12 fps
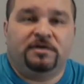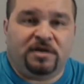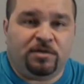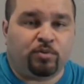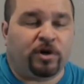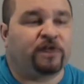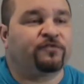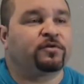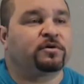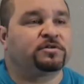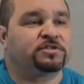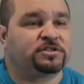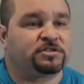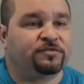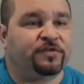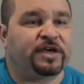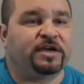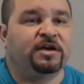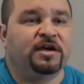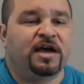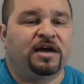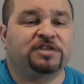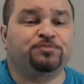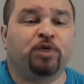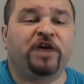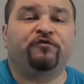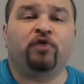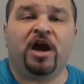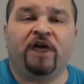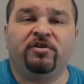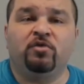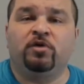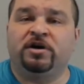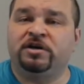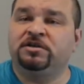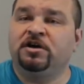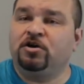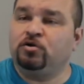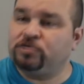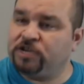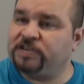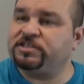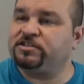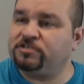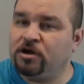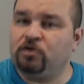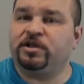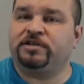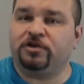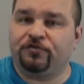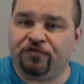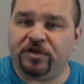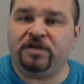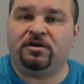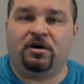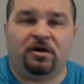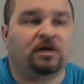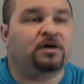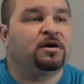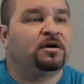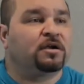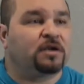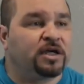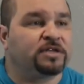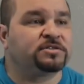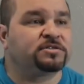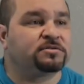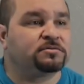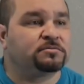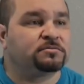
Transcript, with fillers: Keep praying for her sister V. And let's pray for everyone who doesn't know that their feet are cleansed